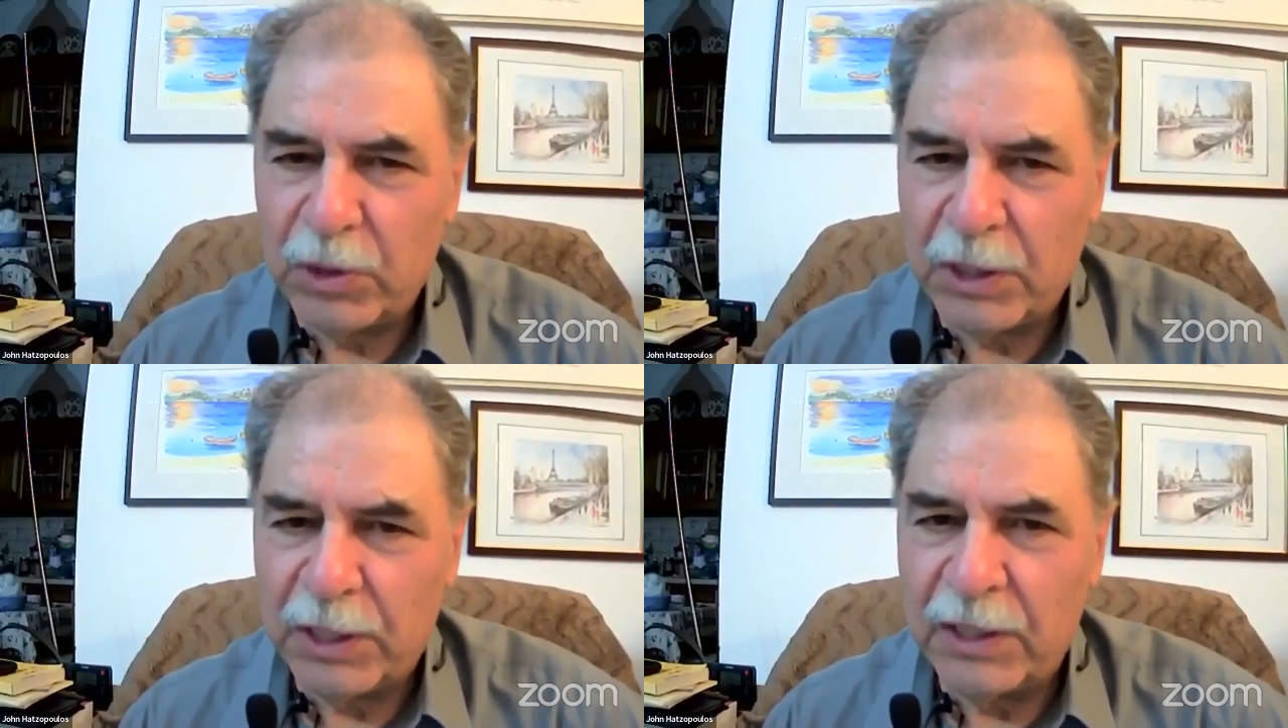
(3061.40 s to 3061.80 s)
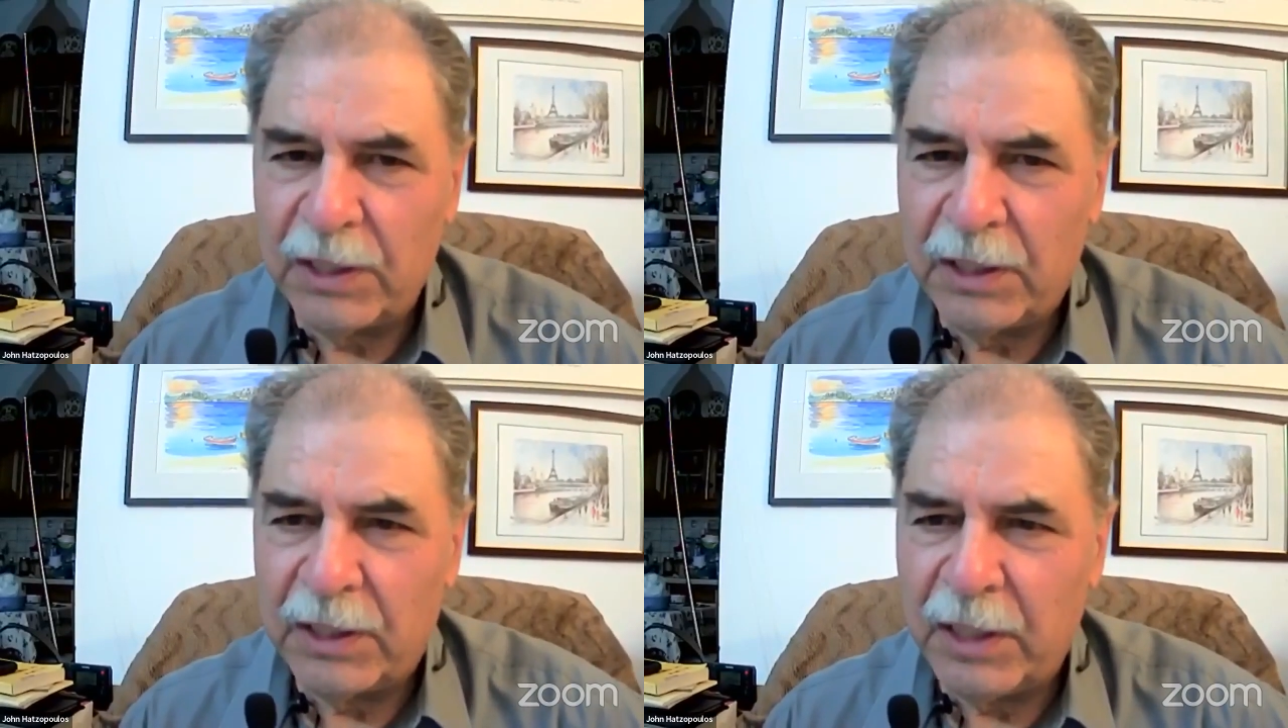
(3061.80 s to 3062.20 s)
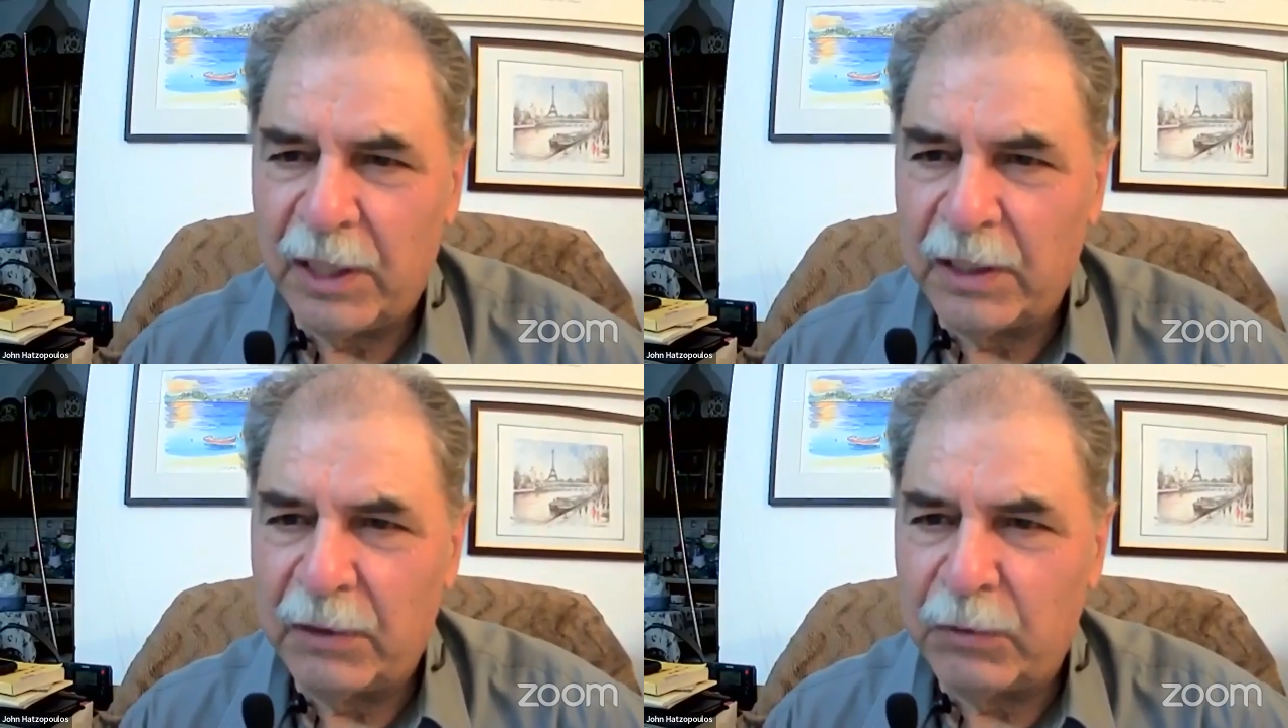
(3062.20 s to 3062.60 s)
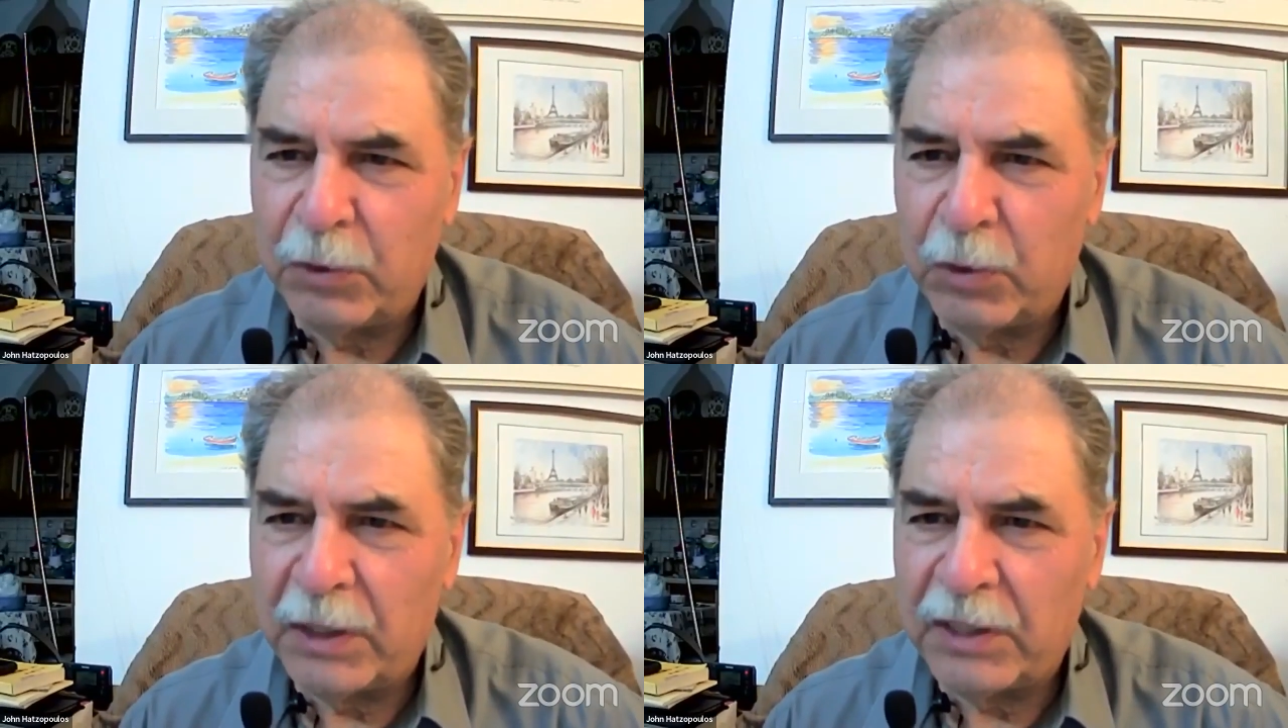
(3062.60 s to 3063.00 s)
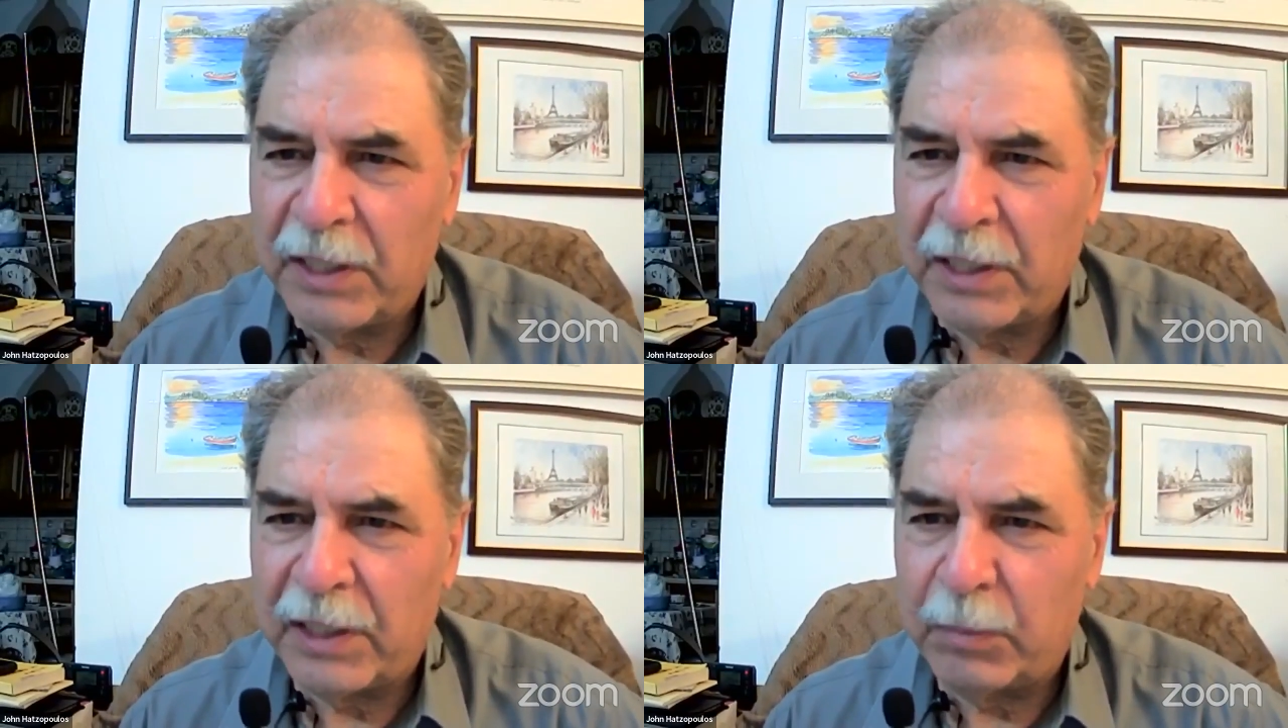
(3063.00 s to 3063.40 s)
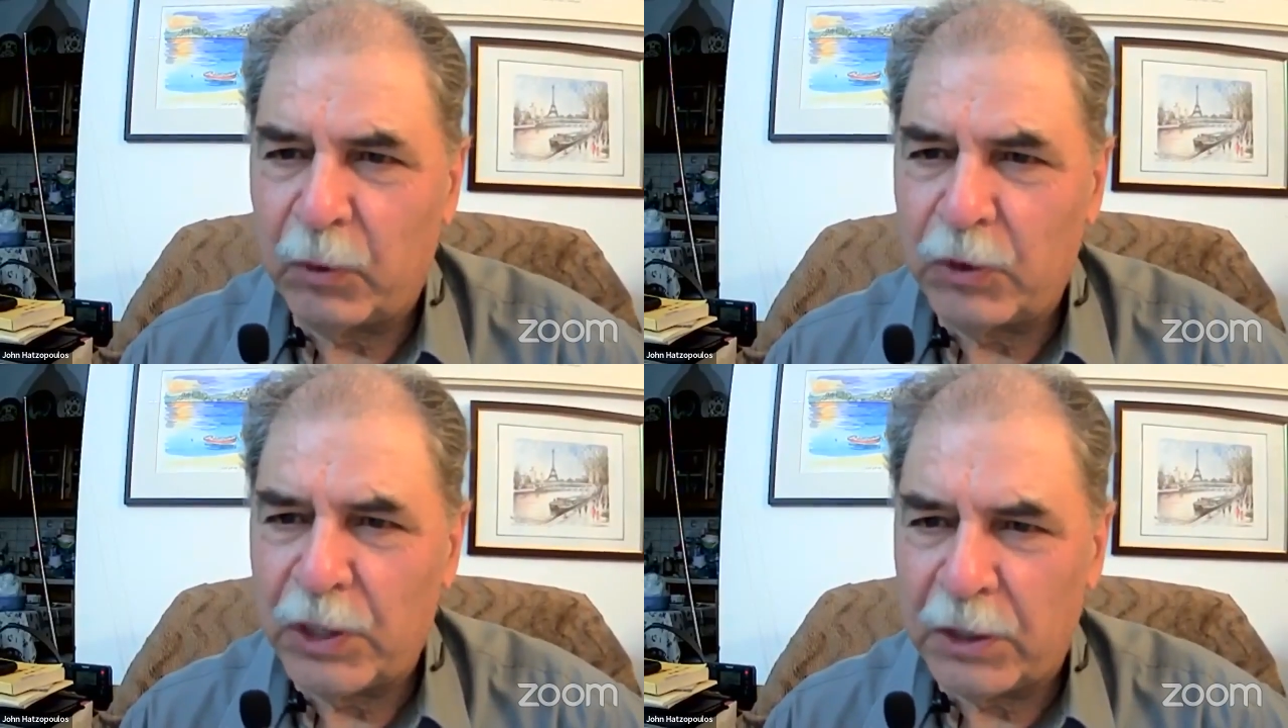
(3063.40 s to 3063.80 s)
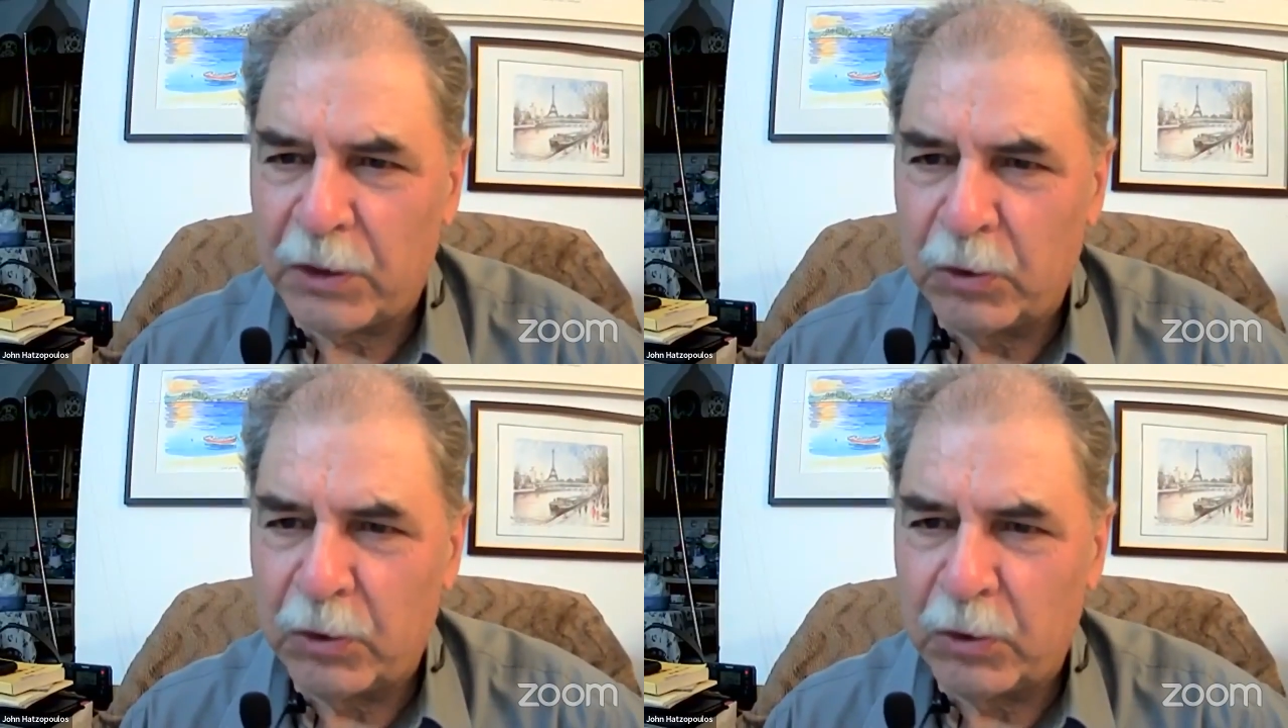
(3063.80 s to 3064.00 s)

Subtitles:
say, Helen, if you want, I can project